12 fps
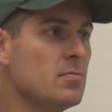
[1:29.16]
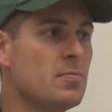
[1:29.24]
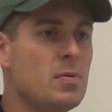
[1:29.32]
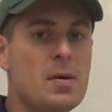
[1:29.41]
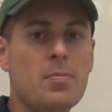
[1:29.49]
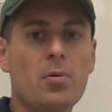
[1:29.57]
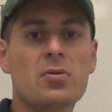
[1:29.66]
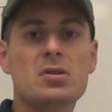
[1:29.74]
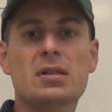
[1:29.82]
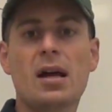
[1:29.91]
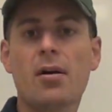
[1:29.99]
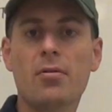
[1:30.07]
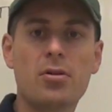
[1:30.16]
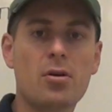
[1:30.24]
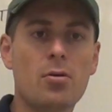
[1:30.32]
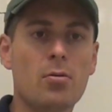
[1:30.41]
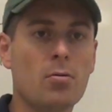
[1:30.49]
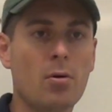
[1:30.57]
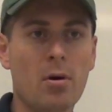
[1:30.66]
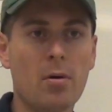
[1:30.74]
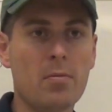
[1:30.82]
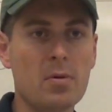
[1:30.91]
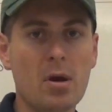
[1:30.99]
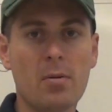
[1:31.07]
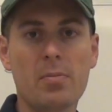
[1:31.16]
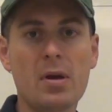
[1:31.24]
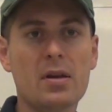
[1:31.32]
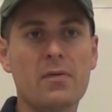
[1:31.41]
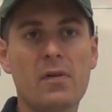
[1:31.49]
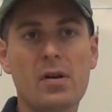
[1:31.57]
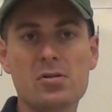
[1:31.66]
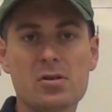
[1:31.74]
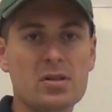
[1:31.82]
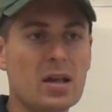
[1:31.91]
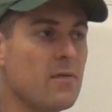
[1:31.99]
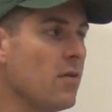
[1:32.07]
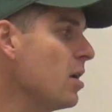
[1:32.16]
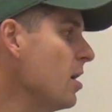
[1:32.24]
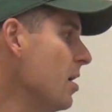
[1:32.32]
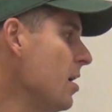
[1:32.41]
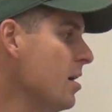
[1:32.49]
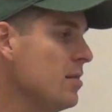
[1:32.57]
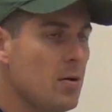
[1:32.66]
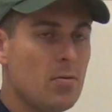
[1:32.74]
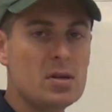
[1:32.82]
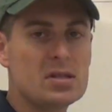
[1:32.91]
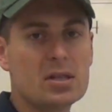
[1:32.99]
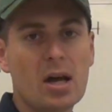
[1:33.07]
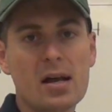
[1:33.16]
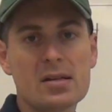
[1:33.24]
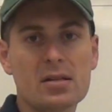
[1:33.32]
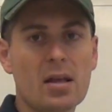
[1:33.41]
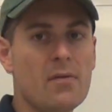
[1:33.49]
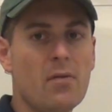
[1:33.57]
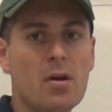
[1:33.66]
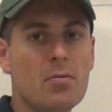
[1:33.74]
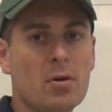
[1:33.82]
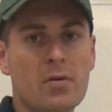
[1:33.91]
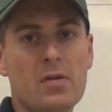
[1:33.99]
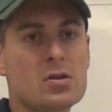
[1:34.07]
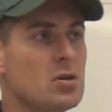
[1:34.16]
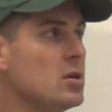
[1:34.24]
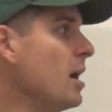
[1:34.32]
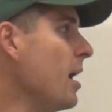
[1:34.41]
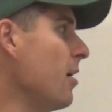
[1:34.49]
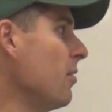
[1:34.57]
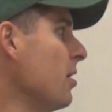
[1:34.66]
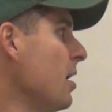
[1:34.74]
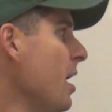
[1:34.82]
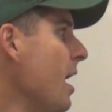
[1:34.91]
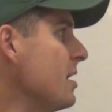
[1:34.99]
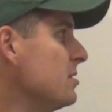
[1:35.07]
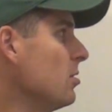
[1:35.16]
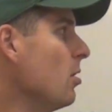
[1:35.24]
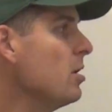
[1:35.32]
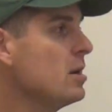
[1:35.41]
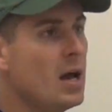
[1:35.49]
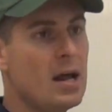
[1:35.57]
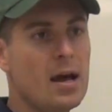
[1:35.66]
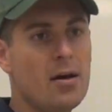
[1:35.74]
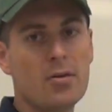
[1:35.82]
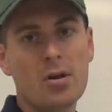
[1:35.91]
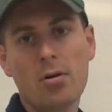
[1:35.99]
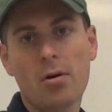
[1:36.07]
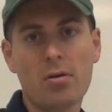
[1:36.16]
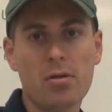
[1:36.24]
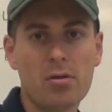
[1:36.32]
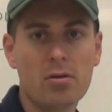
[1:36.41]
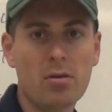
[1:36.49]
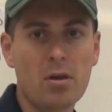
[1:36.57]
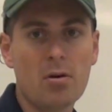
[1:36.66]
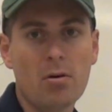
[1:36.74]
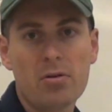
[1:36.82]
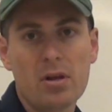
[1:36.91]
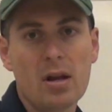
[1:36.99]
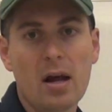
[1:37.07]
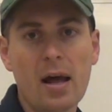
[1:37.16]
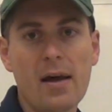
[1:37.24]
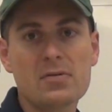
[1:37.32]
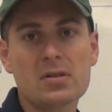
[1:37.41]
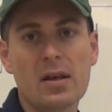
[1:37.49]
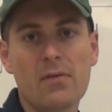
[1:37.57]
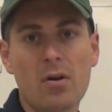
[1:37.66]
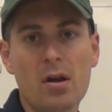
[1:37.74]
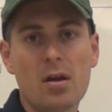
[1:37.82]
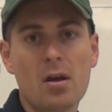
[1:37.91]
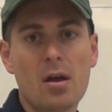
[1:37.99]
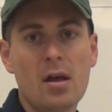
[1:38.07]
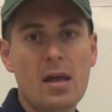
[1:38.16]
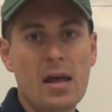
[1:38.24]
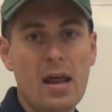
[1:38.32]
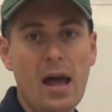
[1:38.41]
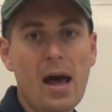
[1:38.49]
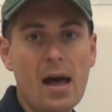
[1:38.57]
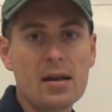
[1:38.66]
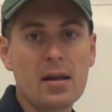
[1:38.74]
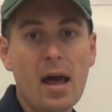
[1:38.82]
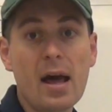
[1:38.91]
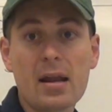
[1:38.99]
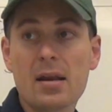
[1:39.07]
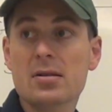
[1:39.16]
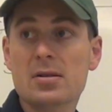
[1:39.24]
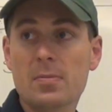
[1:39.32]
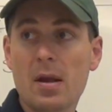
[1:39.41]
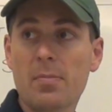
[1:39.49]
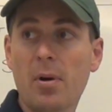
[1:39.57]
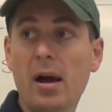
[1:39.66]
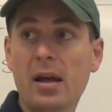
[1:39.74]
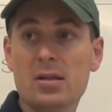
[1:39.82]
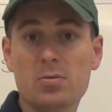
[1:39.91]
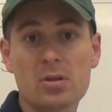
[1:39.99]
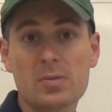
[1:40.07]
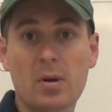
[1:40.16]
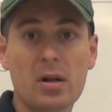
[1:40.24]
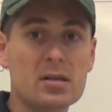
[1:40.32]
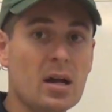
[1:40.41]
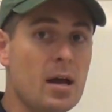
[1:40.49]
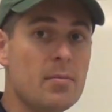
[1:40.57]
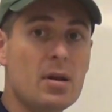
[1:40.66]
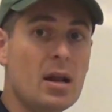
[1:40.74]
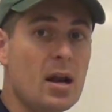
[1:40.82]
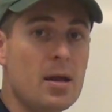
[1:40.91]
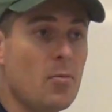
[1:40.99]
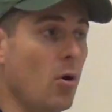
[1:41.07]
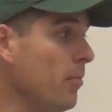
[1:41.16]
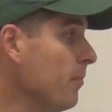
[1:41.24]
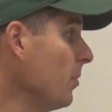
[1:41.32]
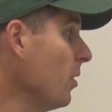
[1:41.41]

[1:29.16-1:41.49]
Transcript: people in the South who were, big defenders of slavery, they really saw slavery would eventually die out, as it already died out in the North. The North did not have slavery. It had it in pockets once upon a time, but not anymore.